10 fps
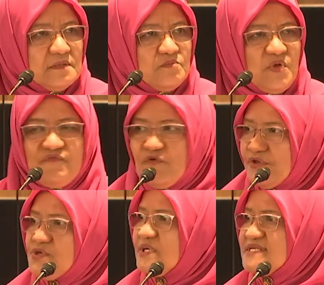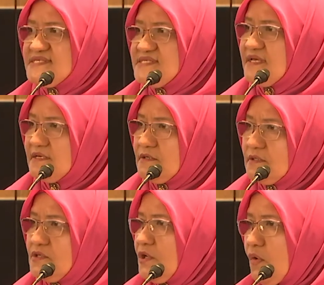Before you are sick,
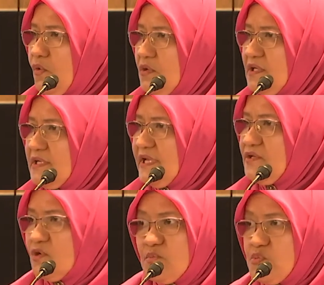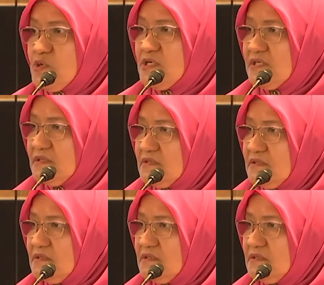you're old and you're poor.